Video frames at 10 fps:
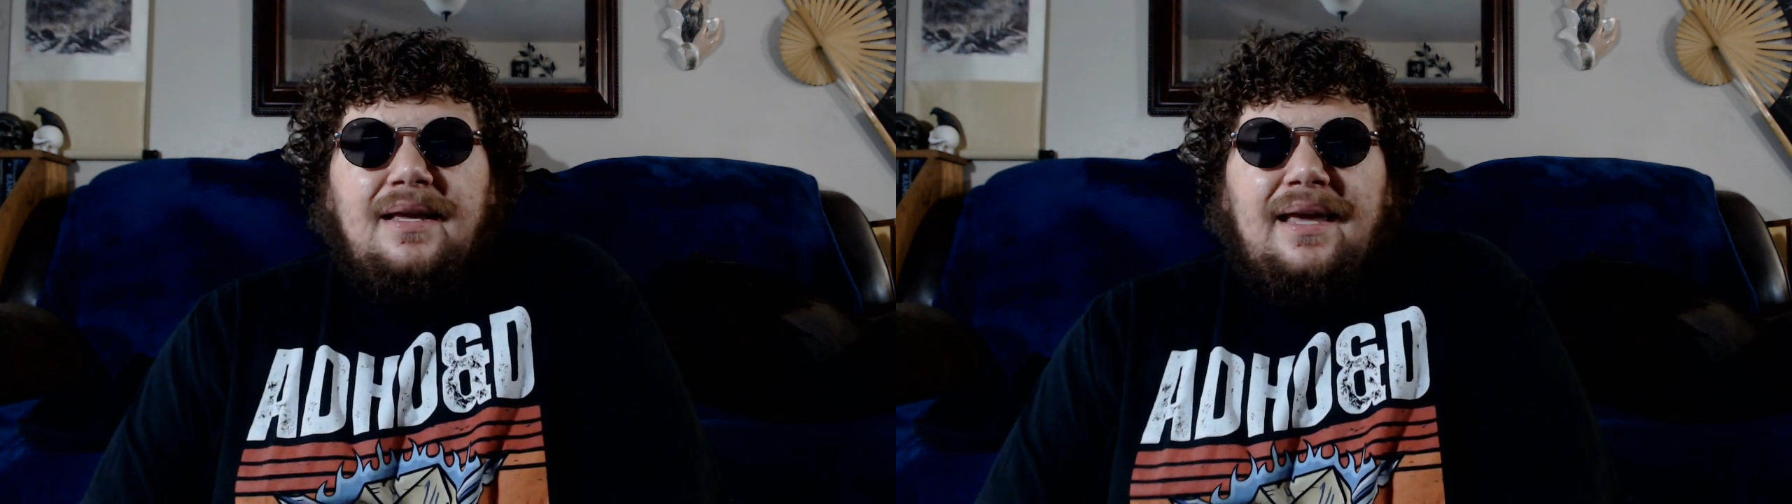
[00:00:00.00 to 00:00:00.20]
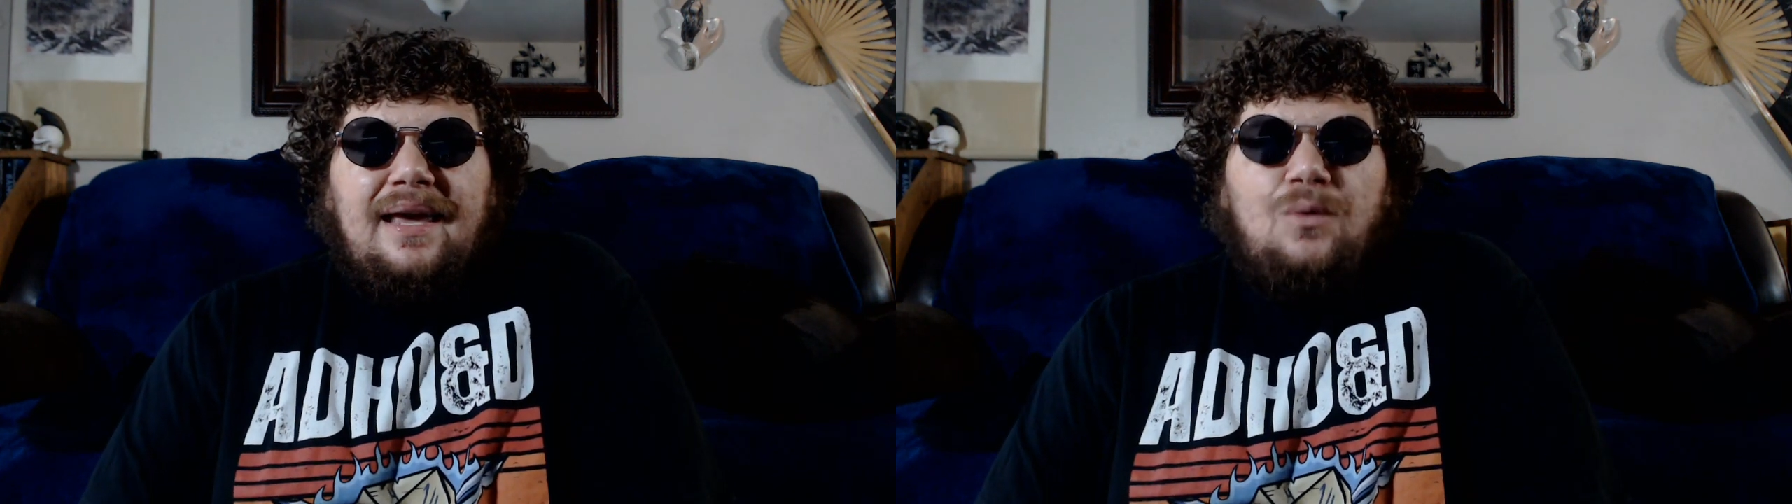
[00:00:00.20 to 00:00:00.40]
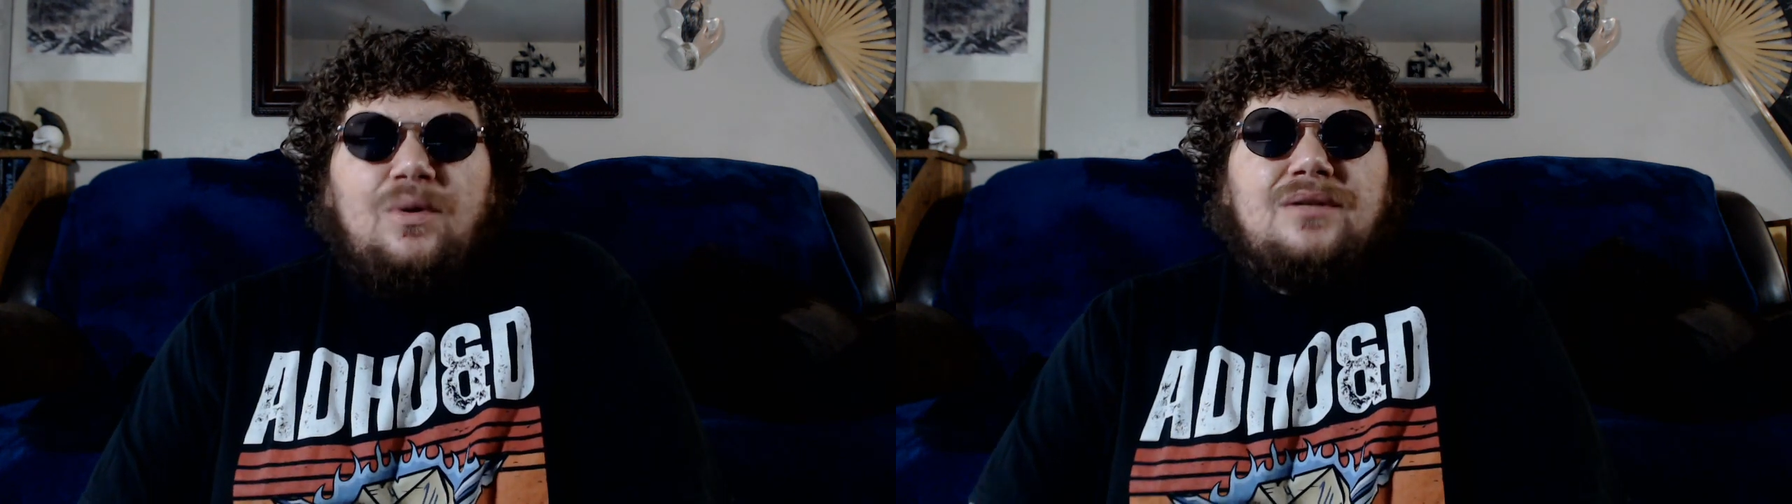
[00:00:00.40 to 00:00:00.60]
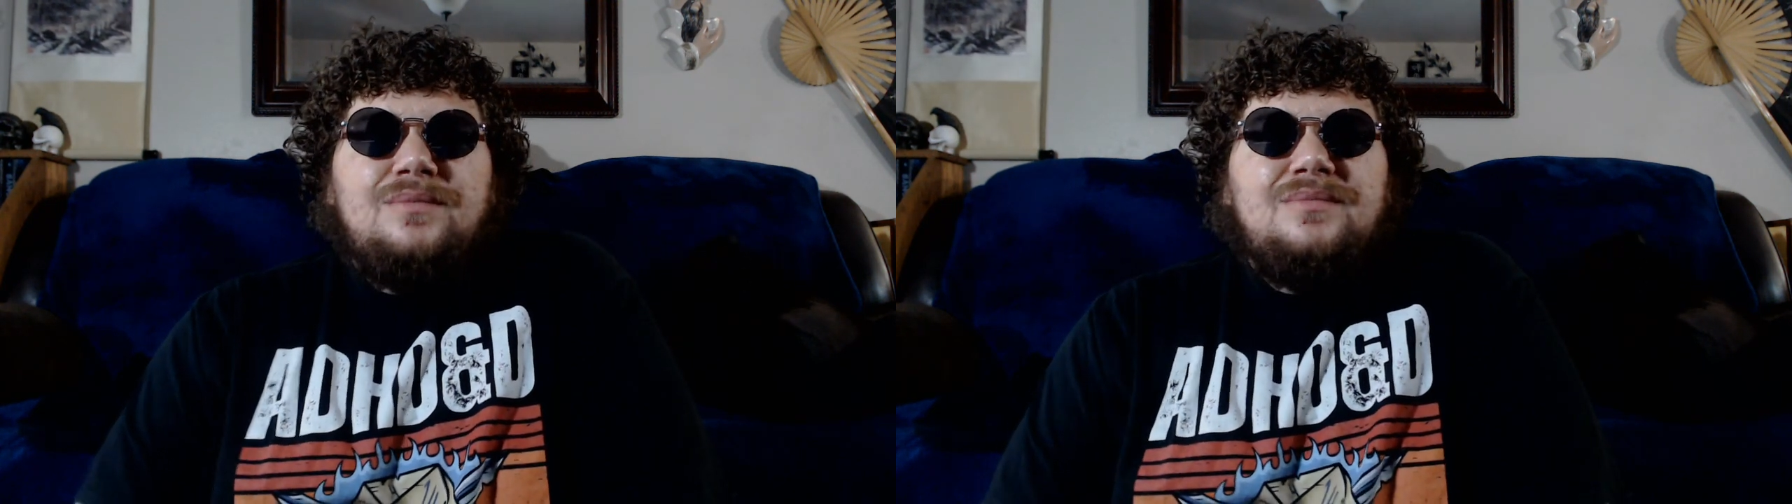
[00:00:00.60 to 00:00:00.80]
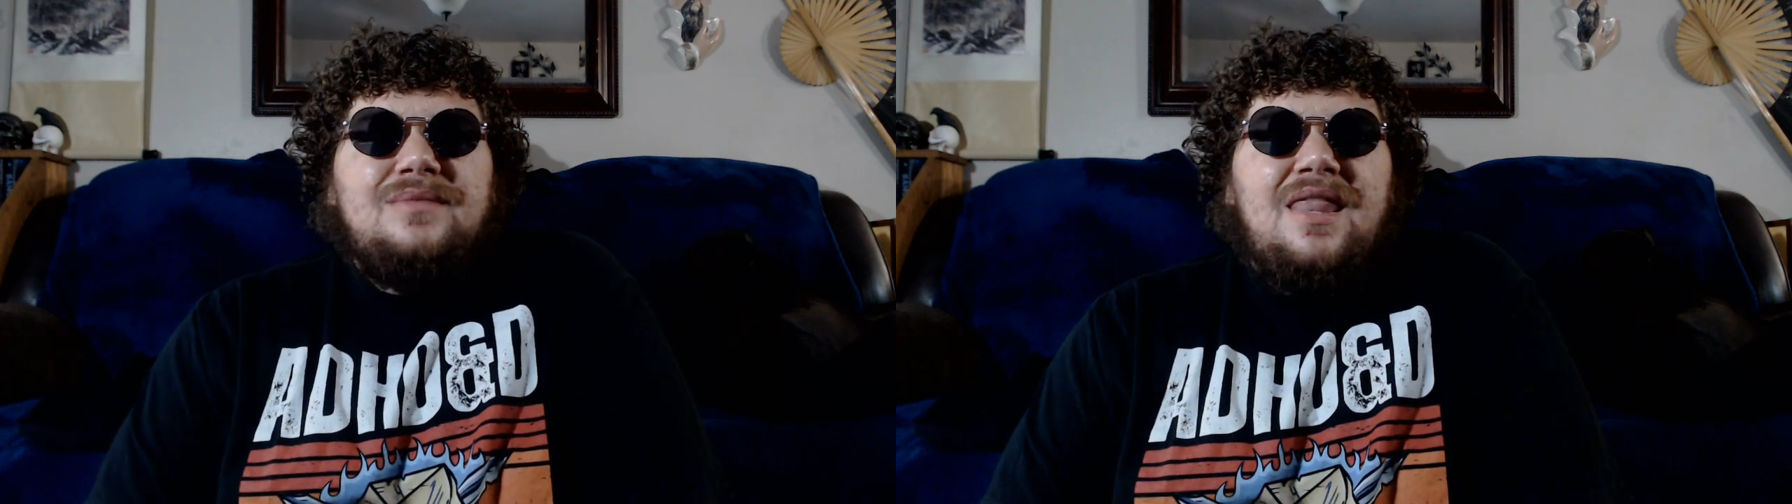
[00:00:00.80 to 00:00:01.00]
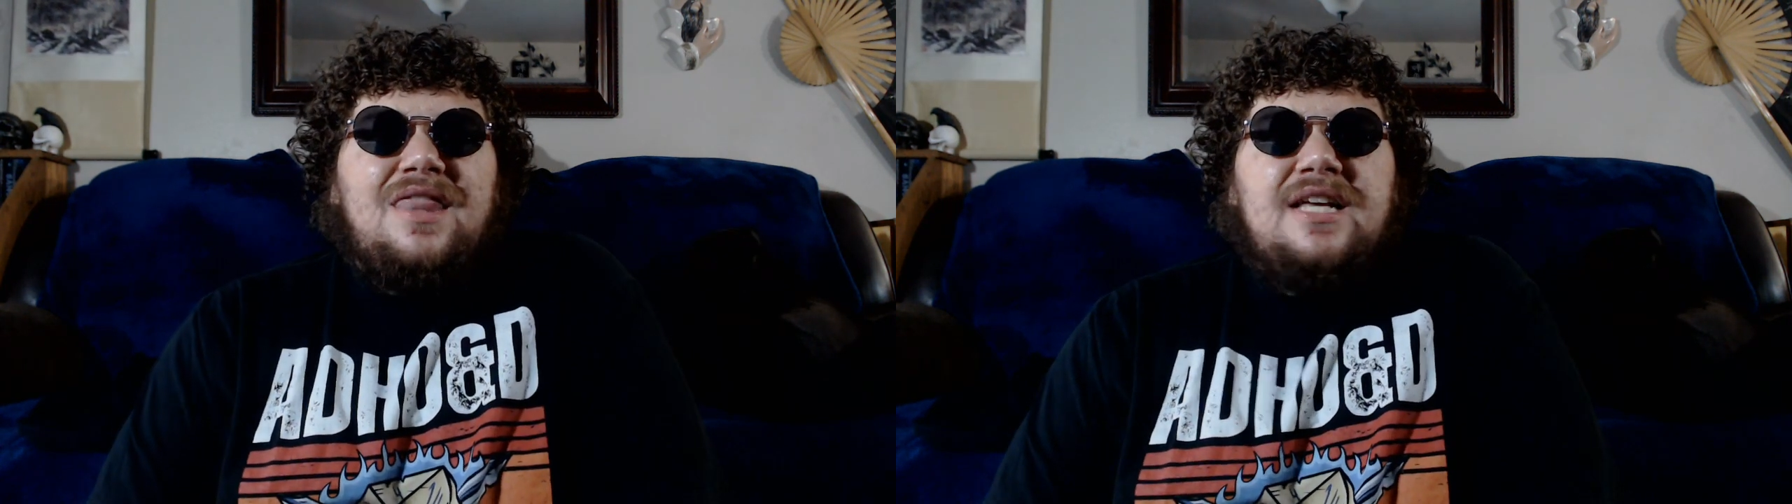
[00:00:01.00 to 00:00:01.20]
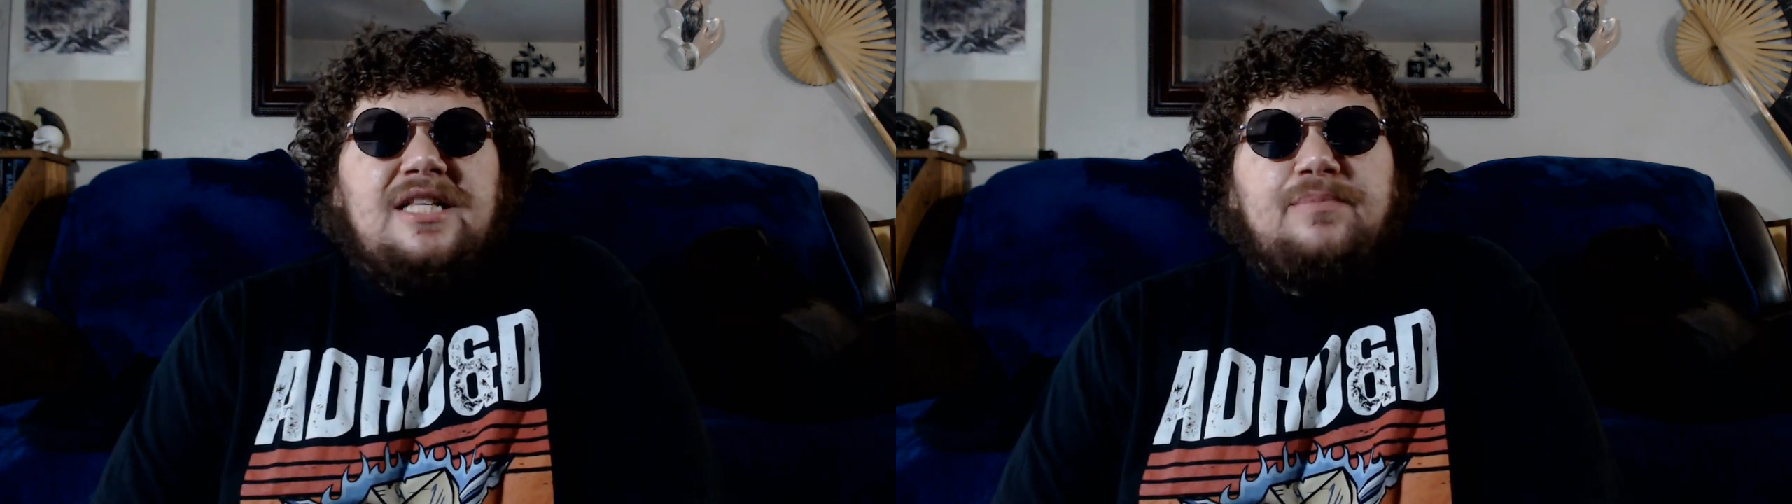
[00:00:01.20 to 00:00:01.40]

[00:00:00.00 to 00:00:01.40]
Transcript: And well, this